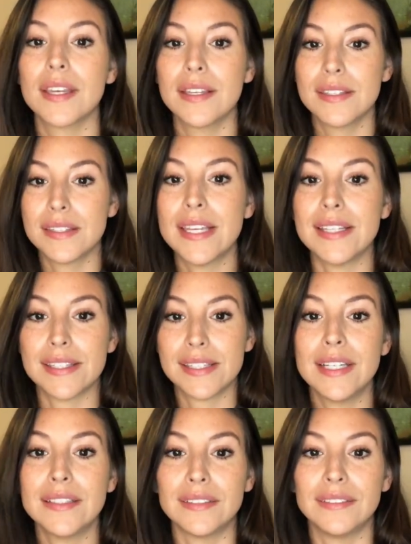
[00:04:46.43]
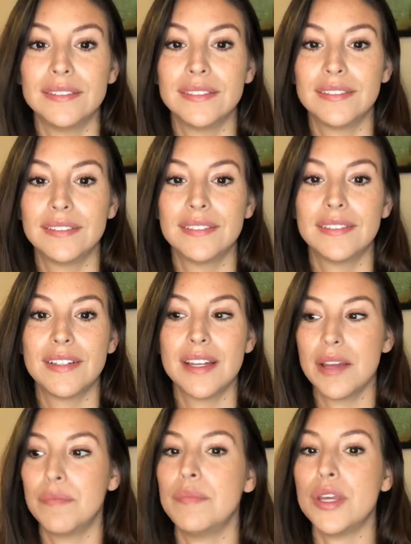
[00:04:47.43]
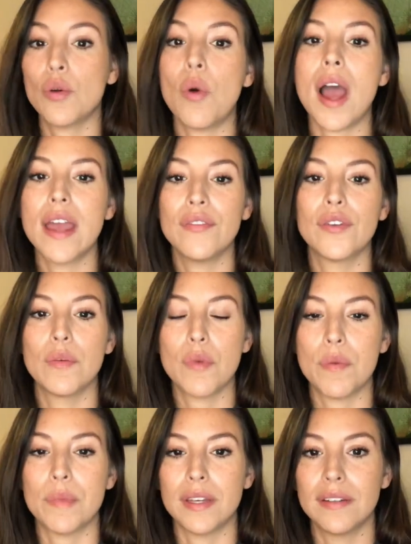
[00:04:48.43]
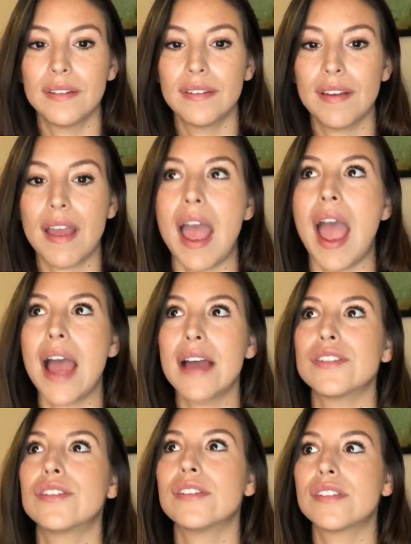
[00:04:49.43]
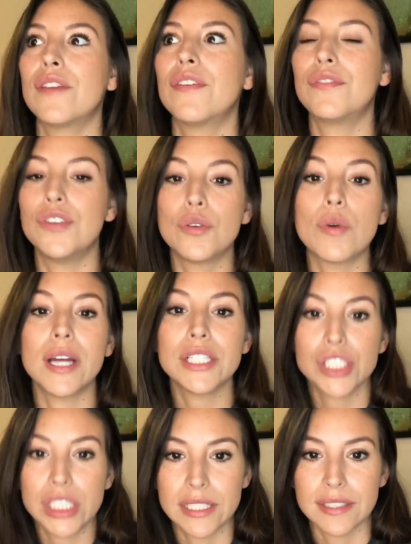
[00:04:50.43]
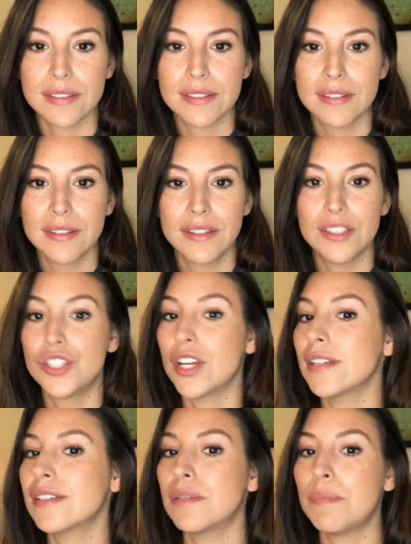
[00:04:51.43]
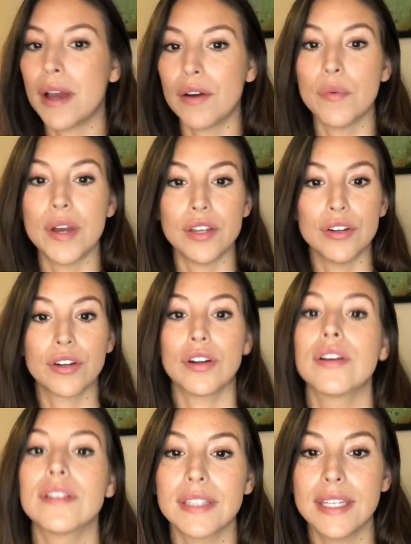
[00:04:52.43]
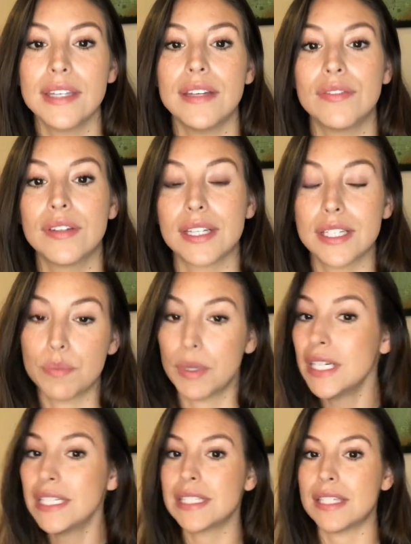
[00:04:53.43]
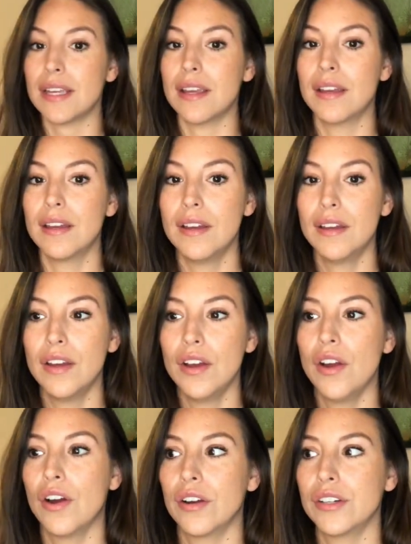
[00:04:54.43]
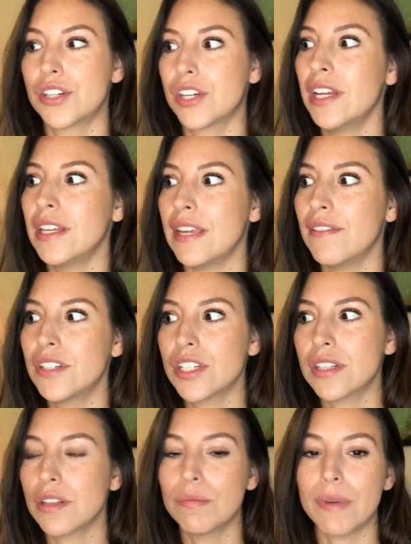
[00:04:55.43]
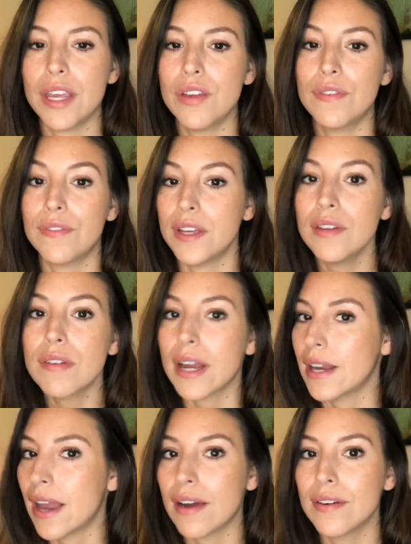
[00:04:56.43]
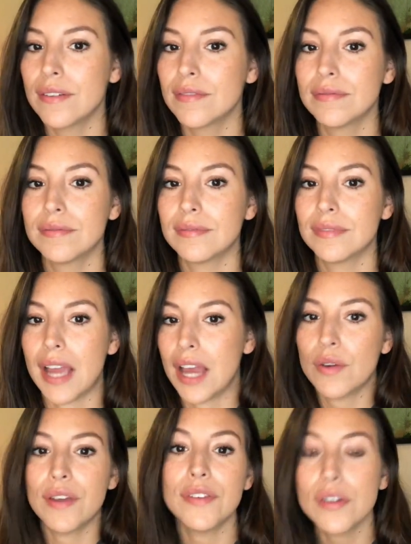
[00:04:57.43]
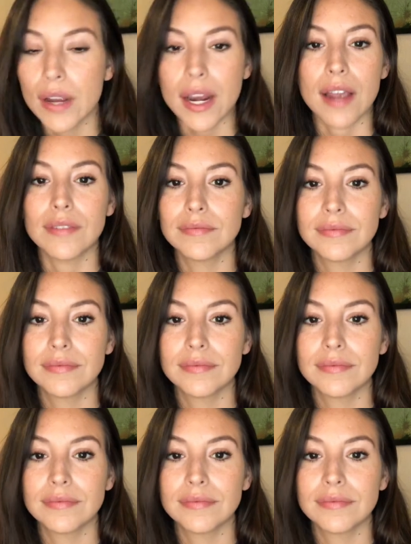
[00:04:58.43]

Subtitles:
Sit still. Be quiet for a moment. Ask yourself a few questions just about what you're currently even experiencing. Or shit, even just the way you feel right now. How do I feel right now?